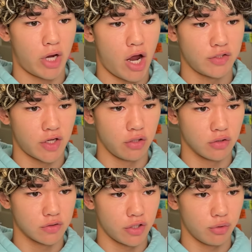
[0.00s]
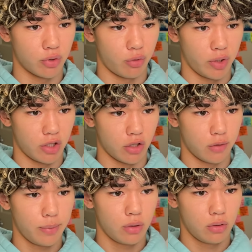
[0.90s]
eyesight looks like when I wake
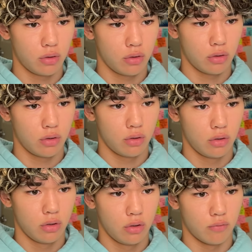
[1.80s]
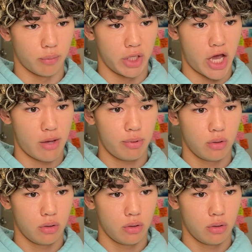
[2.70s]
up from a nap.